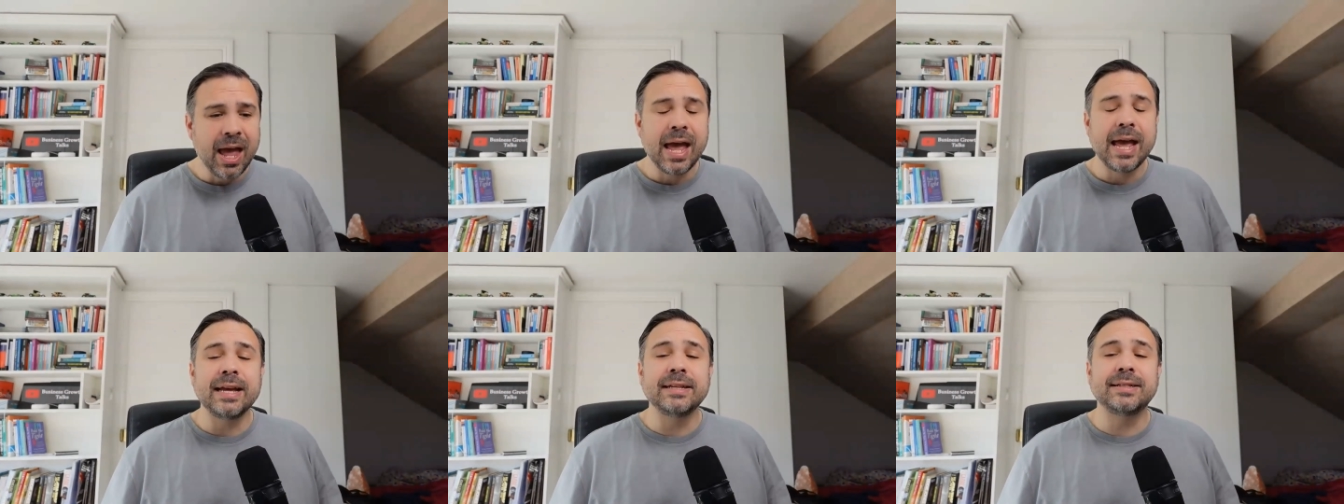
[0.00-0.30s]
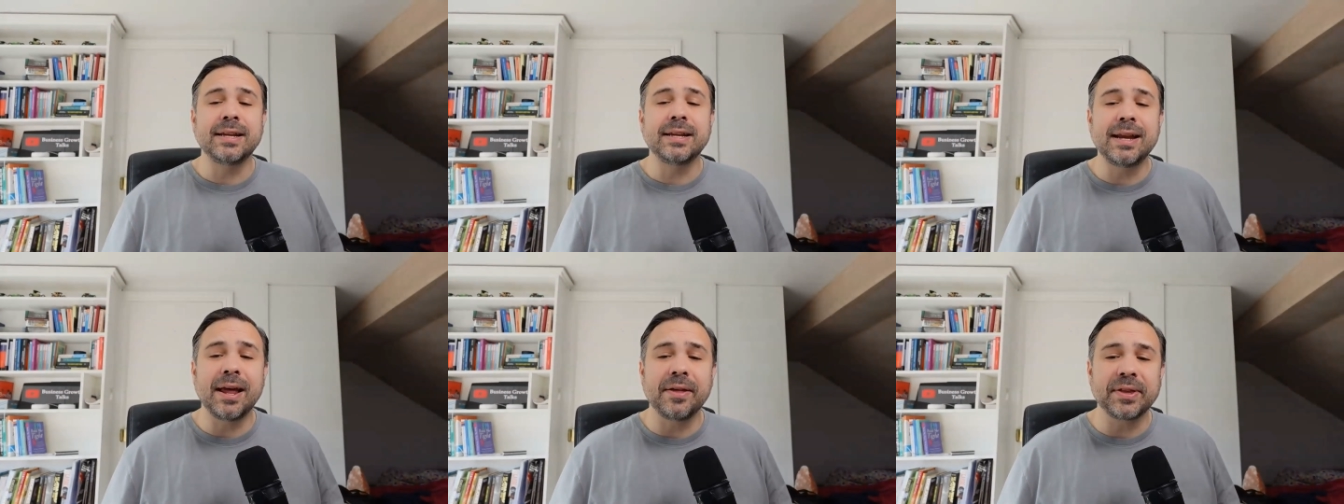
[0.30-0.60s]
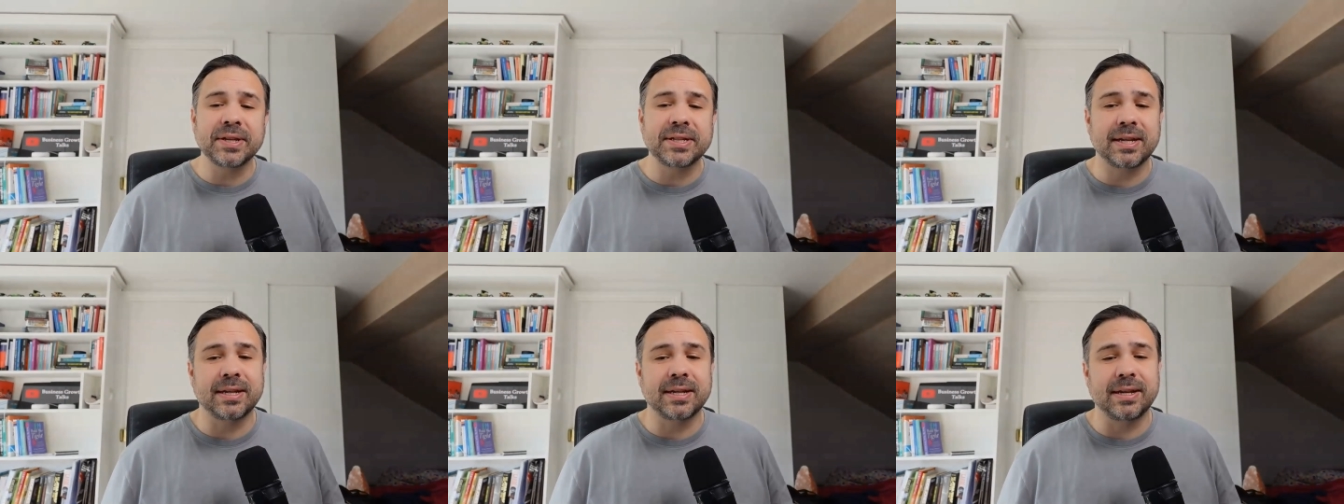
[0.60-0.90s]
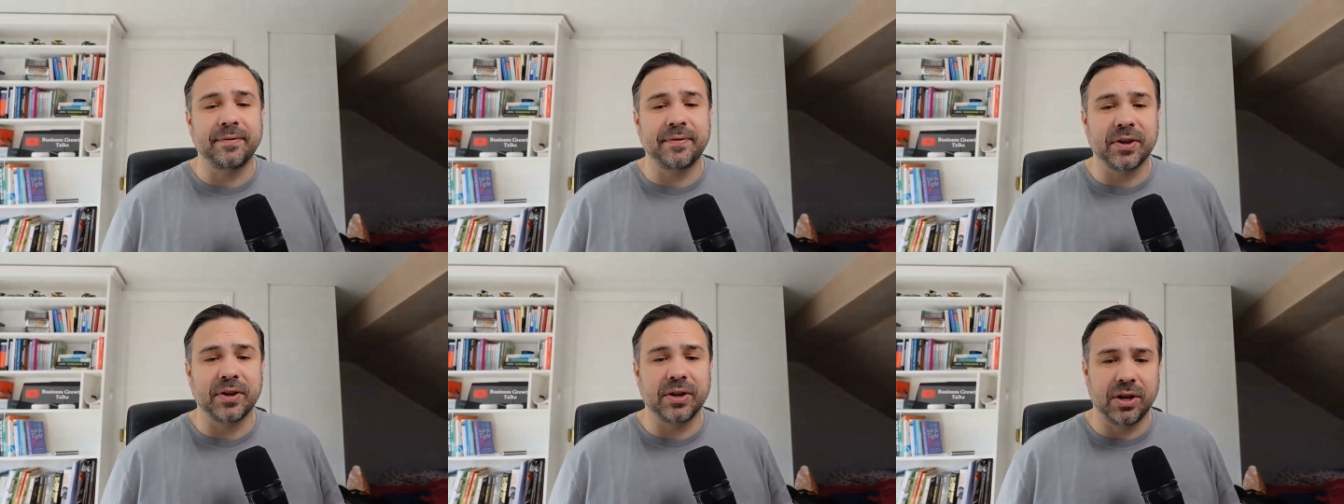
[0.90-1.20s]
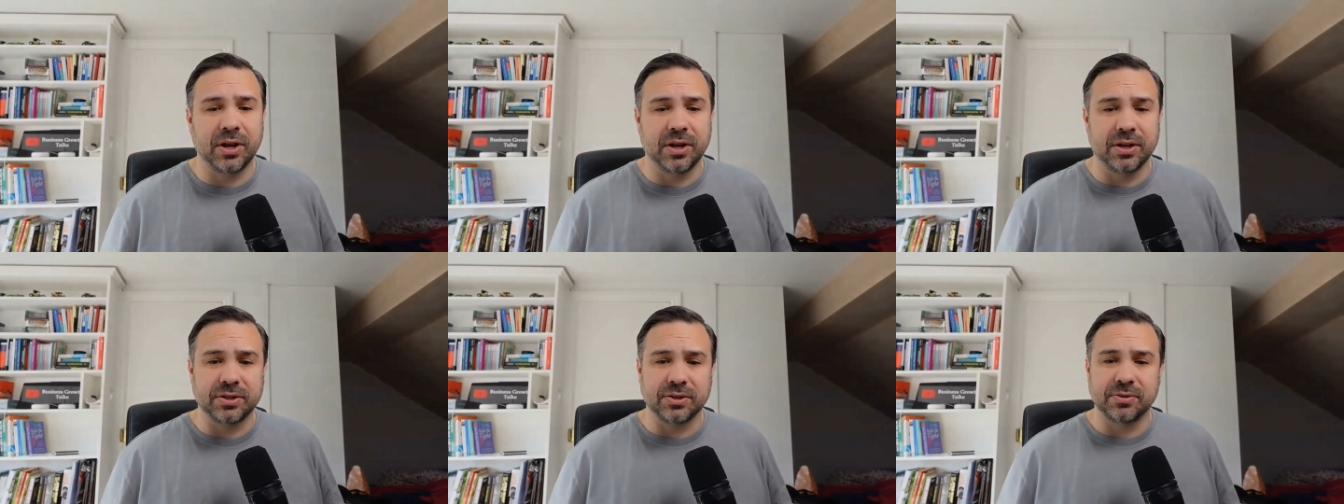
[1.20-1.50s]
is another significant
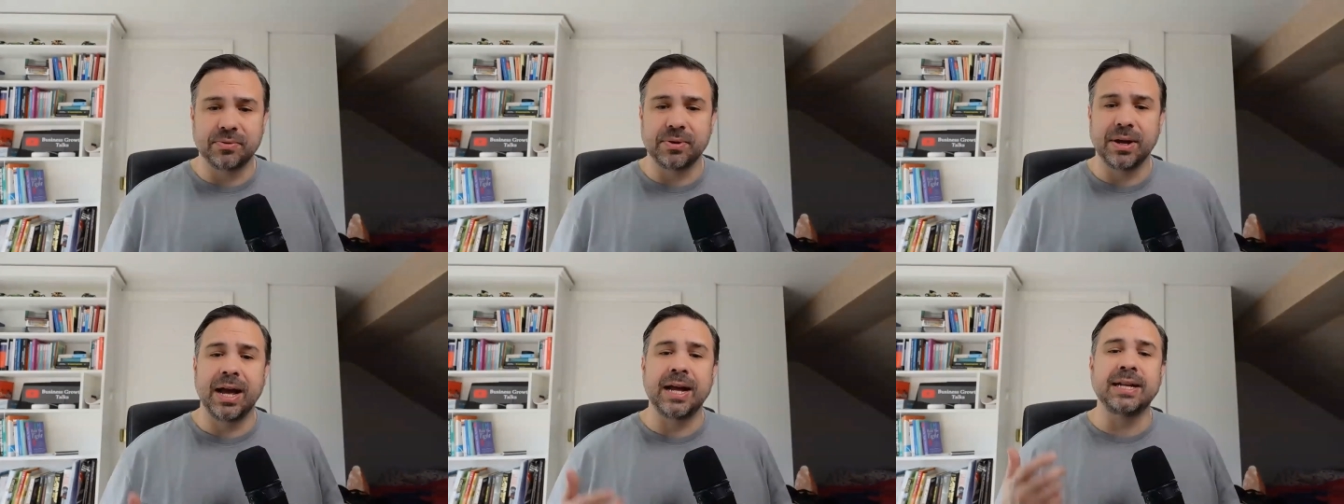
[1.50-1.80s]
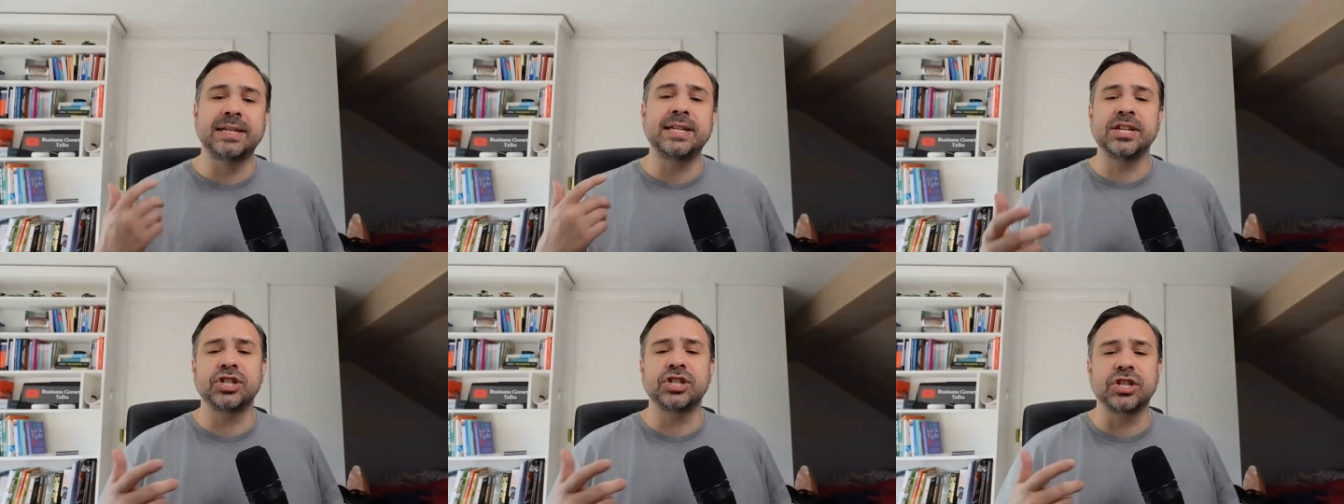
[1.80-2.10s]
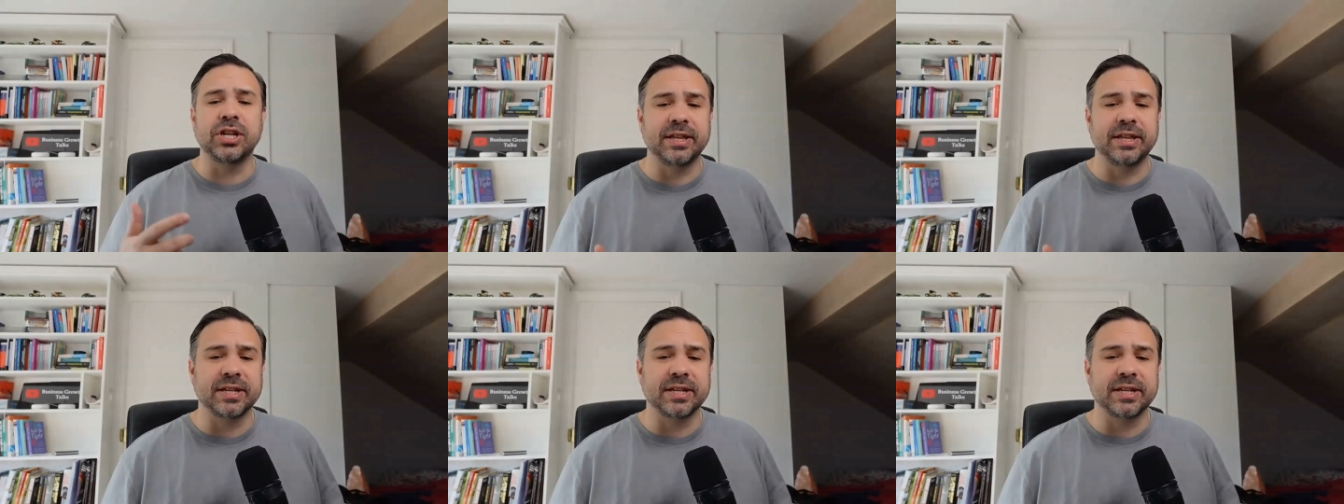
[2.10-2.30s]
hurdle. Additionally,